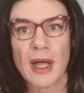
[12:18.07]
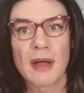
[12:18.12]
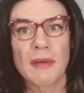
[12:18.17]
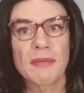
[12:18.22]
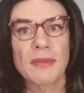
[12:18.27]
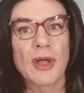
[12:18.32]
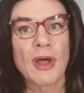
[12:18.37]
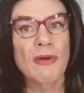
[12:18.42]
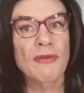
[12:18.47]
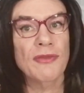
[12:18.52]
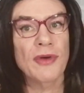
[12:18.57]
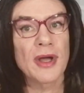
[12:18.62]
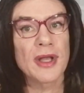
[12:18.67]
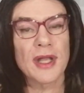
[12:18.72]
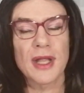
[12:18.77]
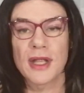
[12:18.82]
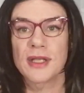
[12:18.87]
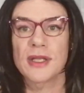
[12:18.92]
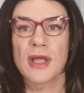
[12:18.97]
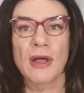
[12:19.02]
Go and
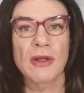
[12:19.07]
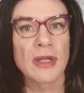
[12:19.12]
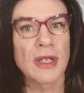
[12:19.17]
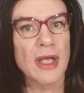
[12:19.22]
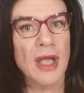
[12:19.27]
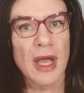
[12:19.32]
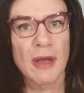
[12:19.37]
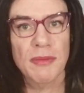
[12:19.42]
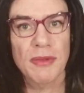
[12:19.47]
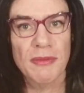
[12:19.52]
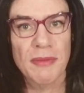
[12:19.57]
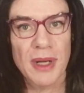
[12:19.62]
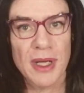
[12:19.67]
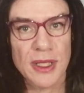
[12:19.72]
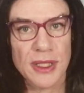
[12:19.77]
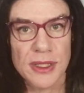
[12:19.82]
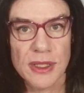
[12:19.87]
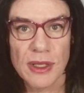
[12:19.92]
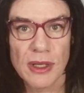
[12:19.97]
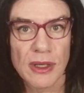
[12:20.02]
find it. It's only a couple of
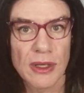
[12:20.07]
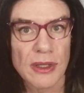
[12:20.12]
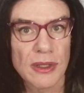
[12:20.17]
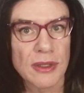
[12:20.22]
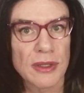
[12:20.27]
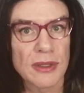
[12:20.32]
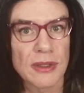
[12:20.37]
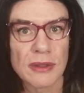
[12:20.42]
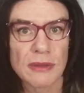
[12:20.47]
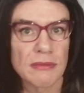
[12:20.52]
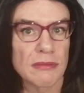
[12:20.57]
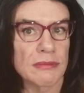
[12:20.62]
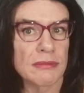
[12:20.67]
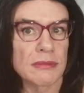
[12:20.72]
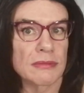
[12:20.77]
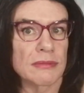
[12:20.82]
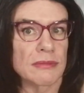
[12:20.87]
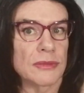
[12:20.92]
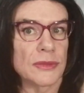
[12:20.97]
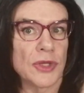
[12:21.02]
bucks on
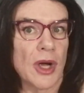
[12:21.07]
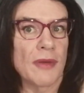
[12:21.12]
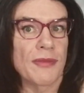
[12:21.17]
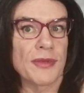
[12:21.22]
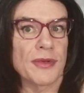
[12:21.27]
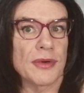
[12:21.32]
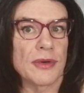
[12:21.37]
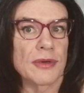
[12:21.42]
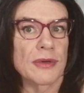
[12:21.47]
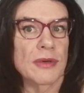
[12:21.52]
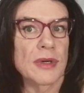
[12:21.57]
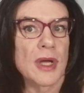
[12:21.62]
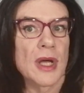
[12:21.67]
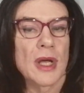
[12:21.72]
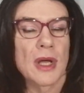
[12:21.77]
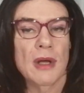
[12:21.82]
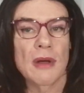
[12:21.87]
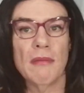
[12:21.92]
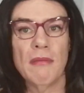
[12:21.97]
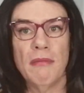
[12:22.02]
drive-thru,
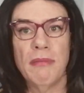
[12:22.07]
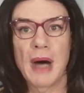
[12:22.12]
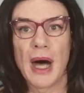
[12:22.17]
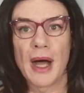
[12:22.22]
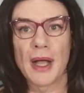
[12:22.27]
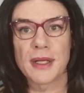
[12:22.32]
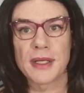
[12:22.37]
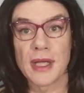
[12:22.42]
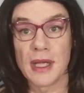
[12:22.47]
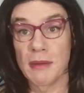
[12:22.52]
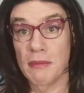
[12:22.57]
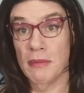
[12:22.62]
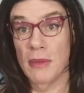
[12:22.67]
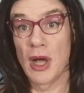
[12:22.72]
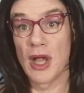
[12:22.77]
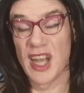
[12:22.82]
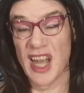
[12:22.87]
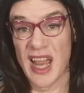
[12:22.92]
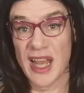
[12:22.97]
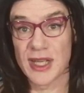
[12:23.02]
but it
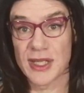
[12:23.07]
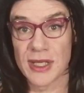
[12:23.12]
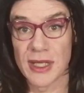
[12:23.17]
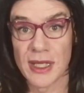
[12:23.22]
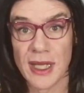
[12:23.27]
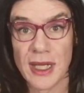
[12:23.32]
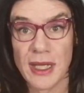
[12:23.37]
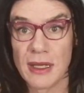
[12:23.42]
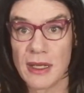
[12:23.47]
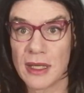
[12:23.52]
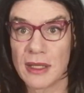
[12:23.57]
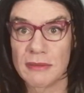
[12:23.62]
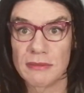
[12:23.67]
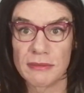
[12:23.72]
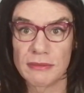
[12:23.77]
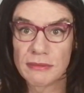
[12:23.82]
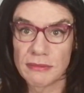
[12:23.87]
might actually